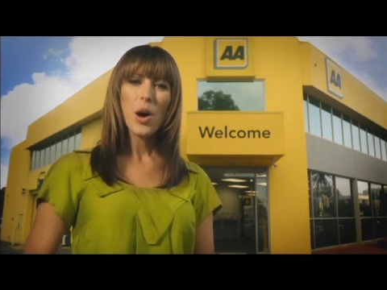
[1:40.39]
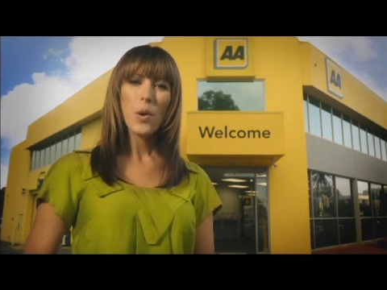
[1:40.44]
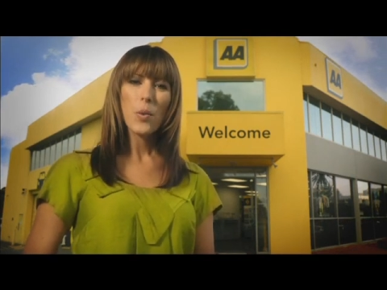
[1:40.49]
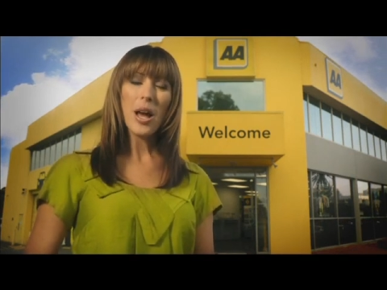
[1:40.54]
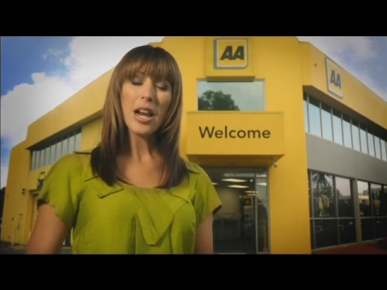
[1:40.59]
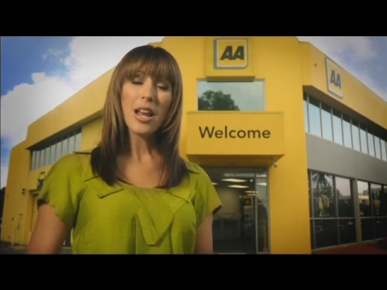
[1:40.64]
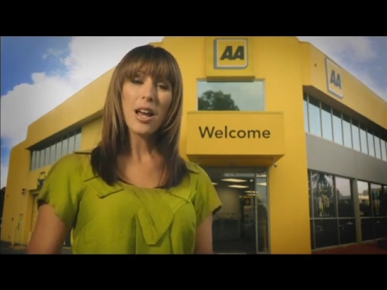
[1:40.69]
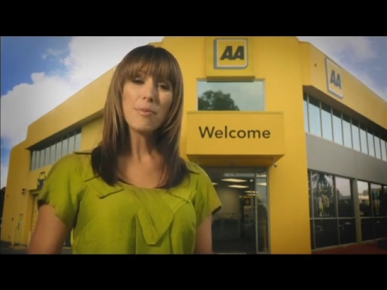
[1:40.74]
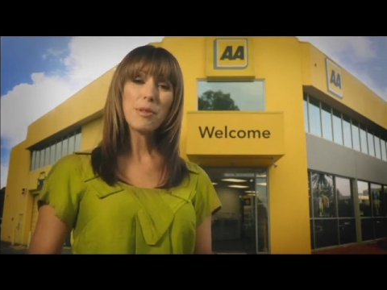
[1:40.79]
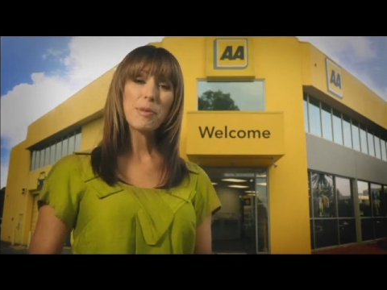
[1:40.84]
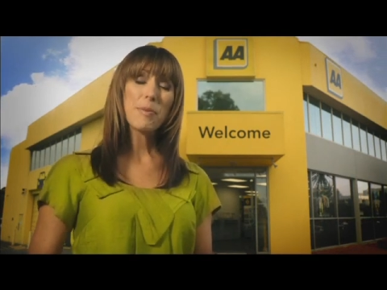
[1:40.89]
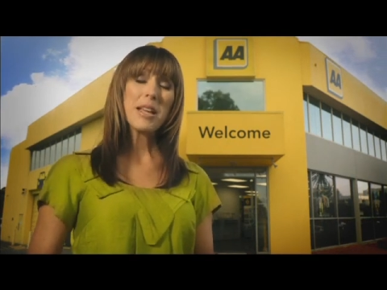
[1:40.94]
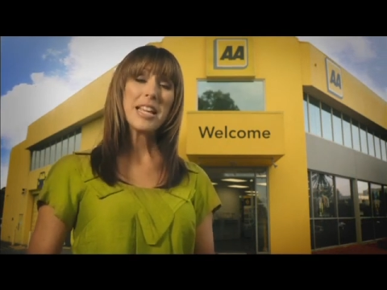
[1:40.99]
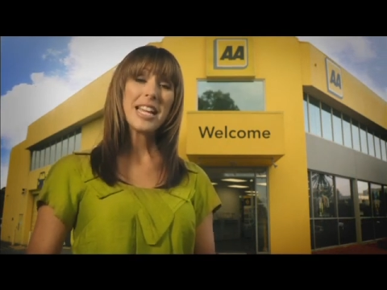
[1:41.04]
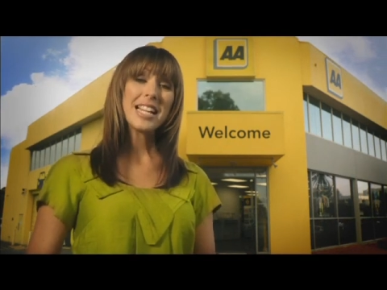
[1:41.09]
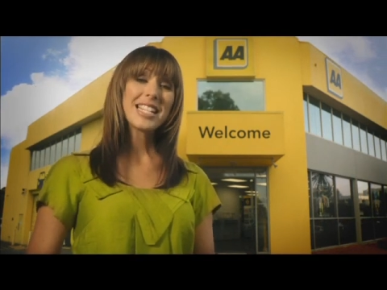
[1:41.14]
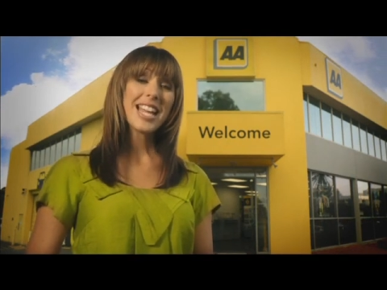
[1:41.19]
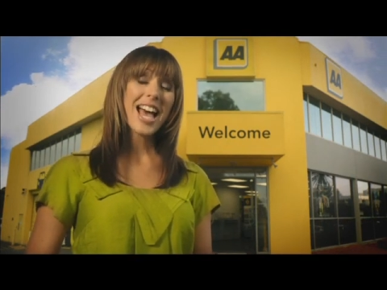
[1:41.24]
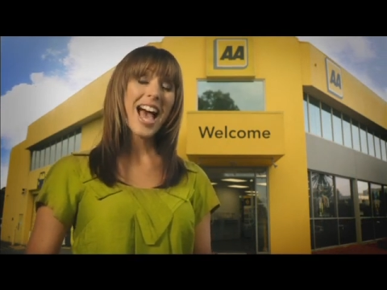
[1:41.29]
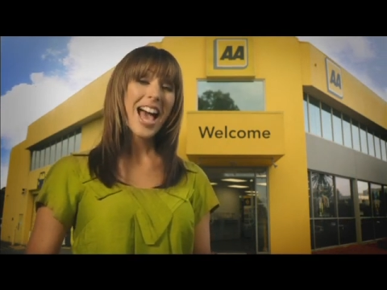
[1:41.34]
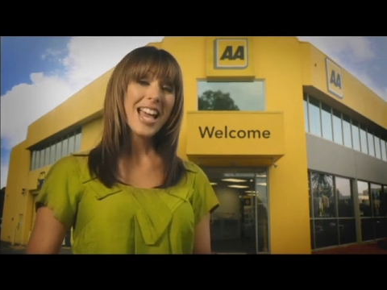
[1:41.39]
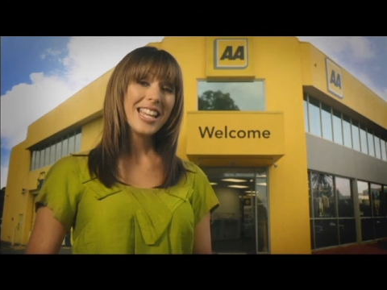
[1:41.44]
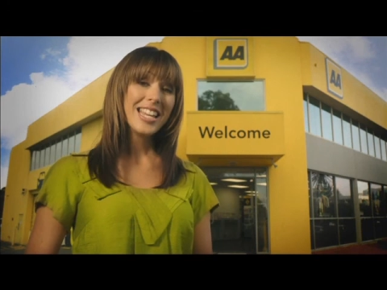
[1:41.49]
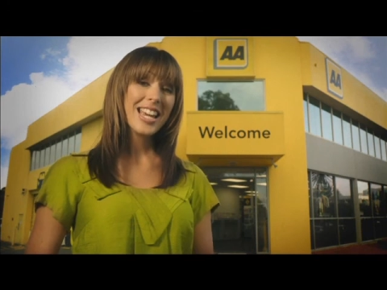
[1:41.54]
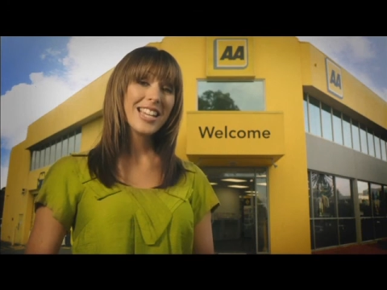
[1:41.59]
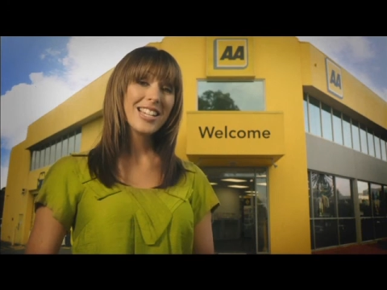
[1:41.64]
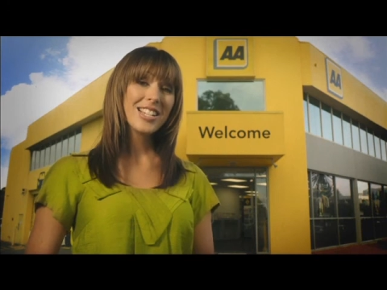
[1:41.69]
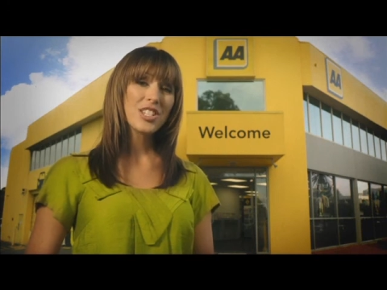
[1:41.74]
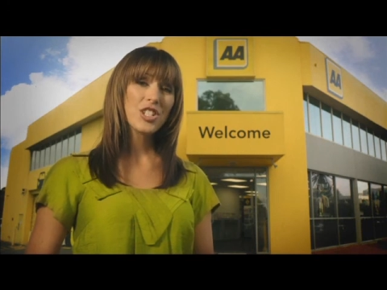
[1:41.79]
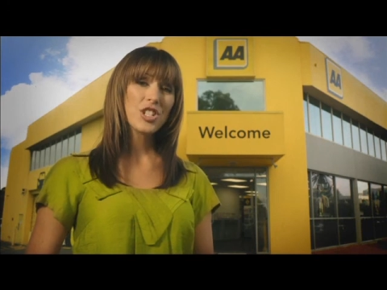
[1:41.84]
Well, I'm speaking to
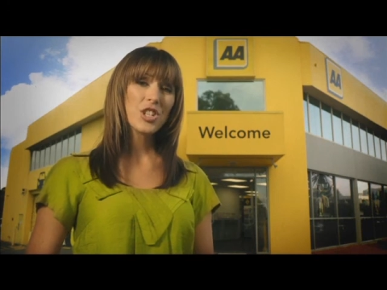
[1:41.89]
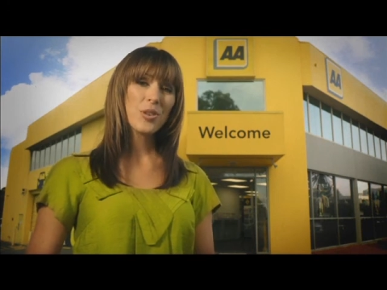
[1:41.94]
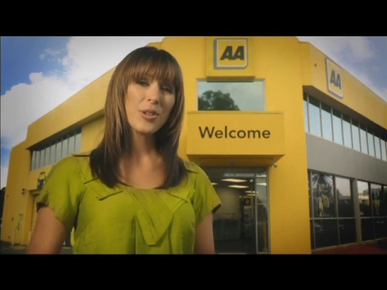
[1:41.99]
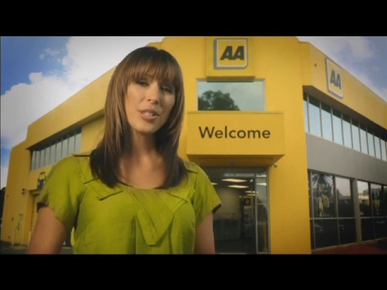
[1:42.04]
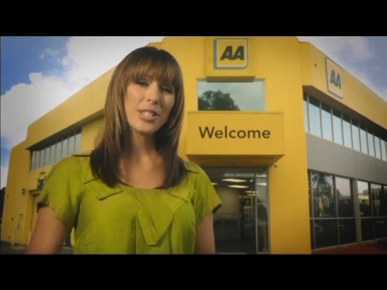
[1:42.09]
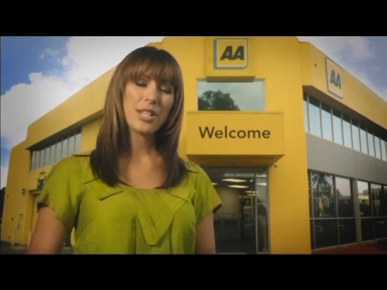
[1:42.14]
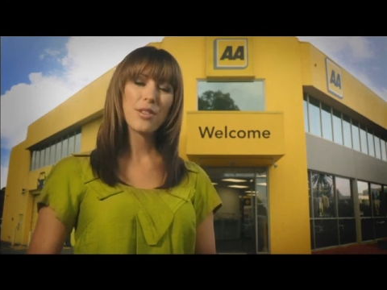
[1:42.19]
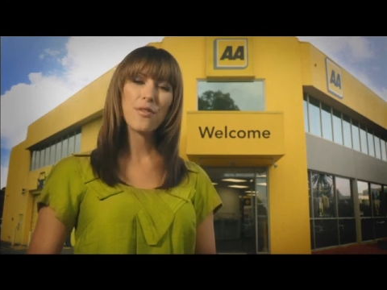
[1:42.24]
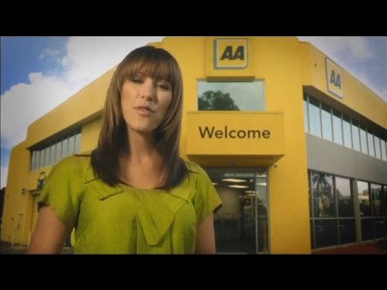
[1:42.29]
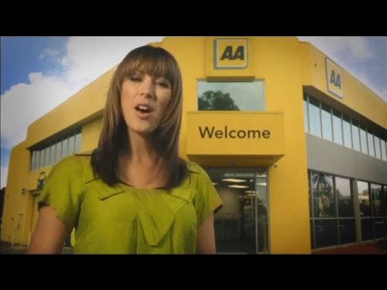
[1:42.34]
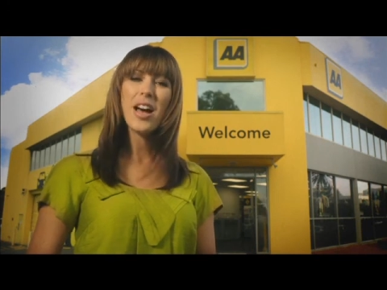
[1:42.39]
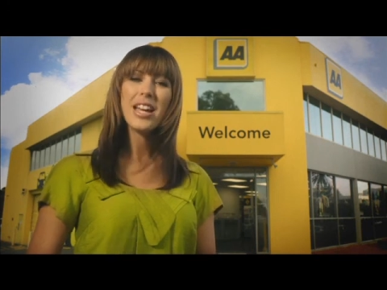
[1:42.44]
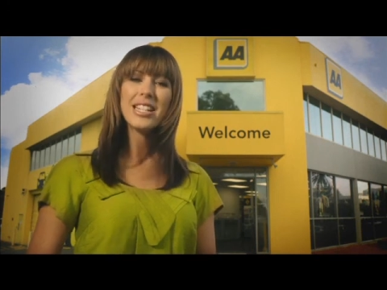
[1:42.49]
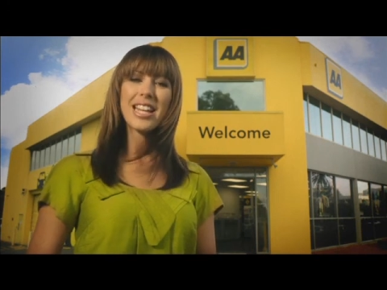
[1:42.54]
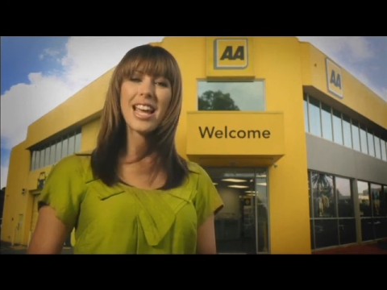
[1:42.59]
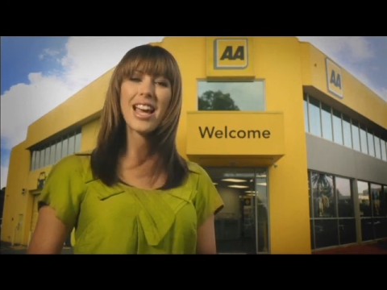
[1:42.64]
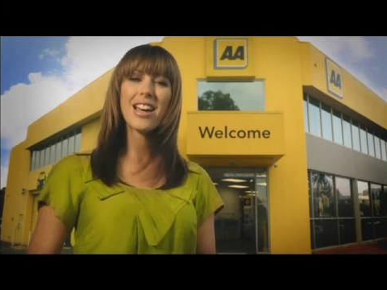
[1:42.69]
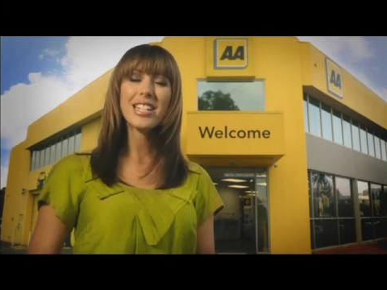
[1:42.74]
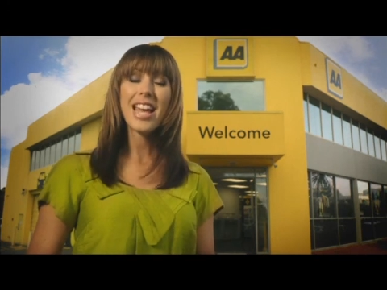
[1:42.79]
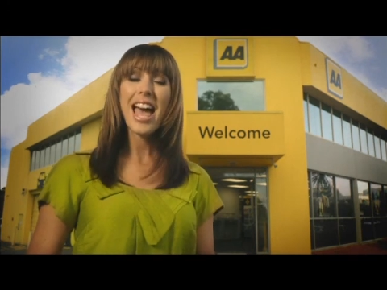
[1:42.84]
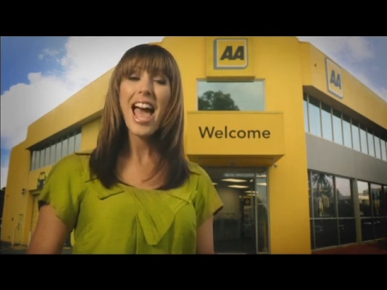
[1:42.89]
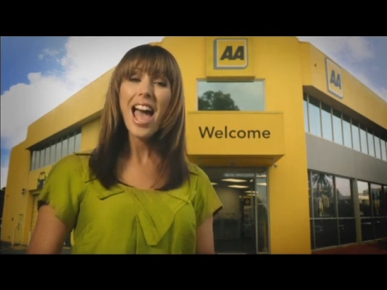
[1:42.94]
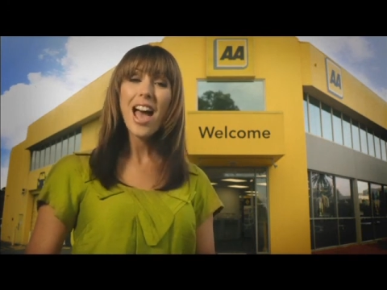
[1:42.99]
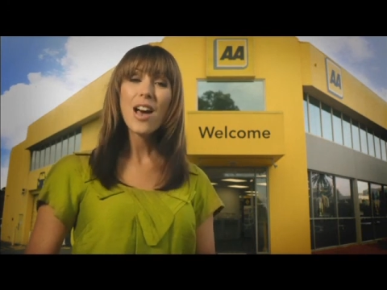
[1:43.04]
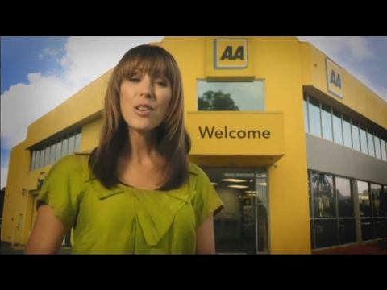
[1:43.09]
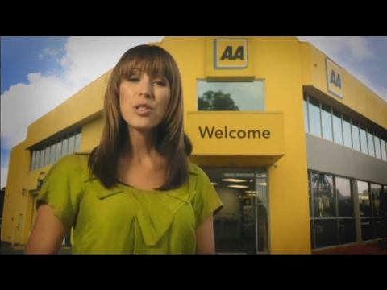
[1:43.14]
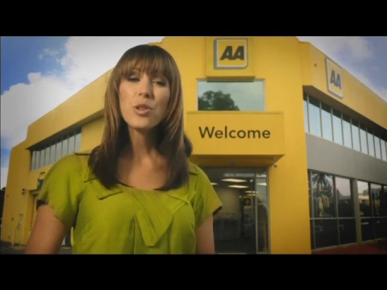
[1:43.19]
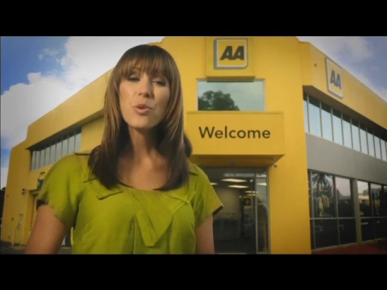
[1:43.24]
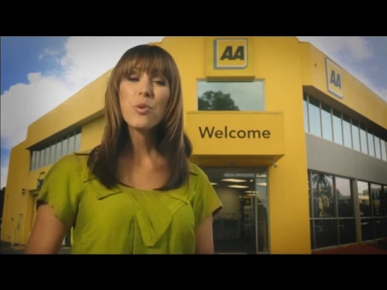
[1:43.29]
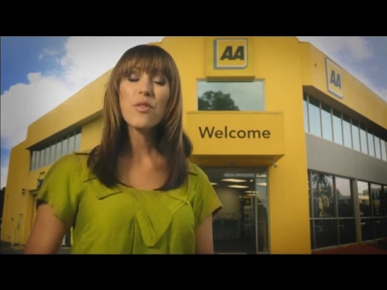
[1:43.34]
AA Insurance to find out
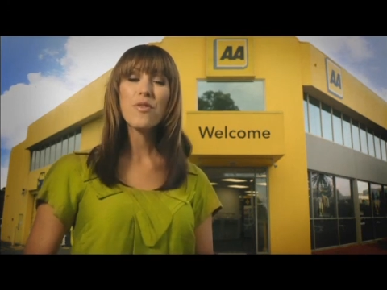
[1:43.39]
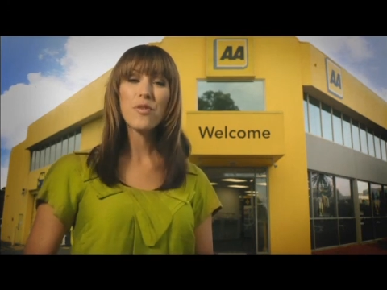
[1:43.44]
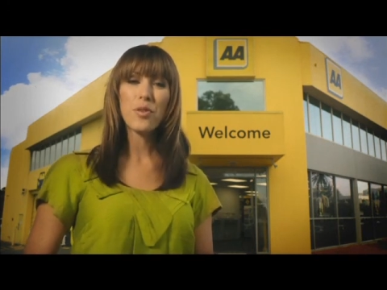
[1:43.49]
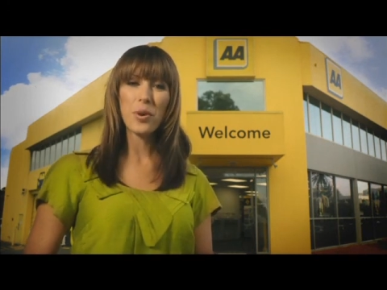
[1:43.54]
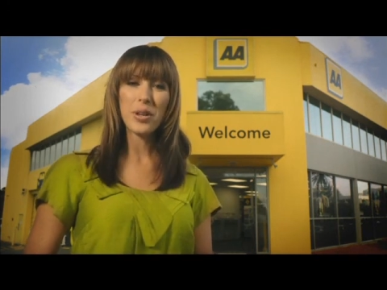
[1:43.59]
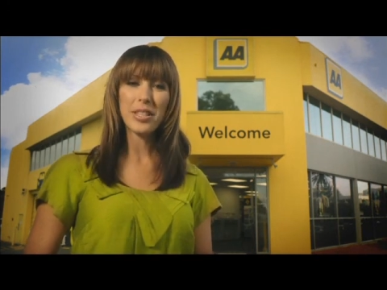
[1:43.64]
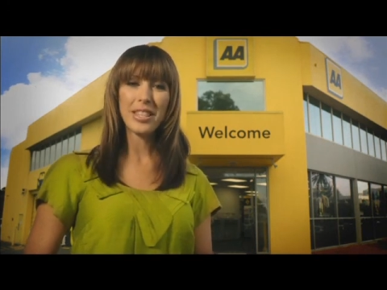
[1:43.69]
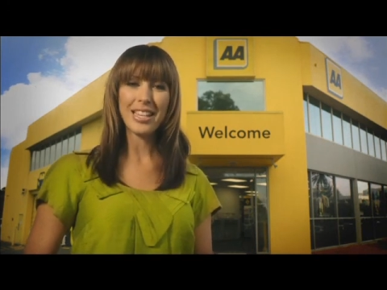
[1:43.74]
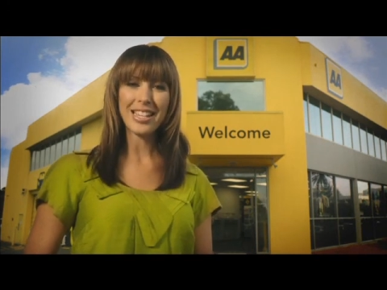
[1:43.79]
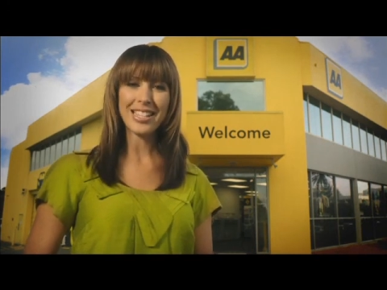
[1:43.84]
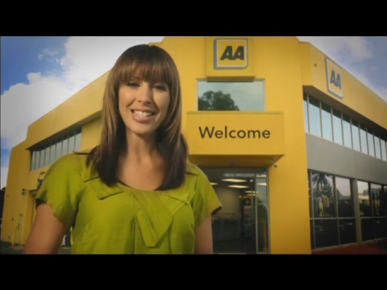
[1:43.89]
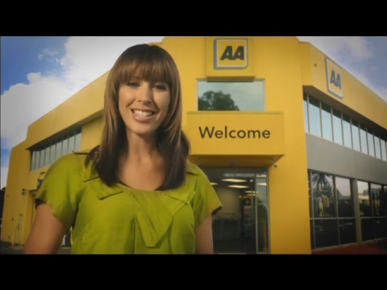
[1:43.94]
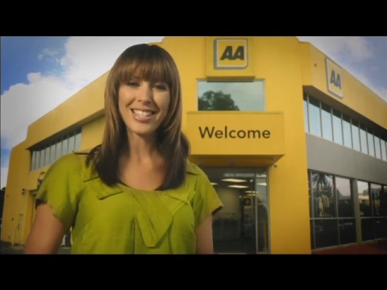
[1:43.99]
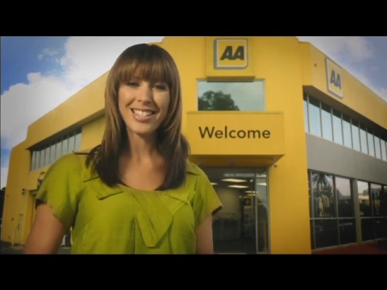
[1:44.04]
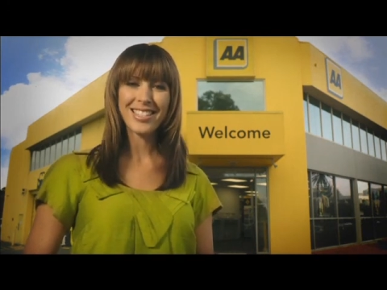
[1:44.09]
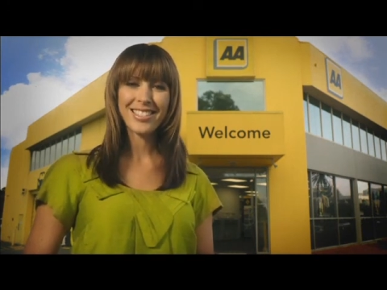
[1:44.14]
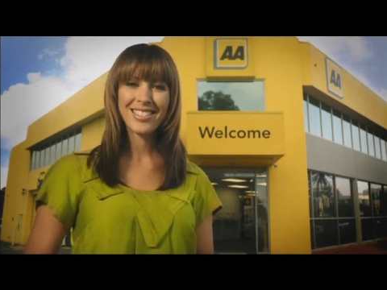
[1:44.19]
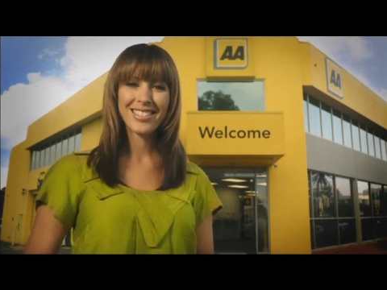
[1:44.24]
how to avoid this.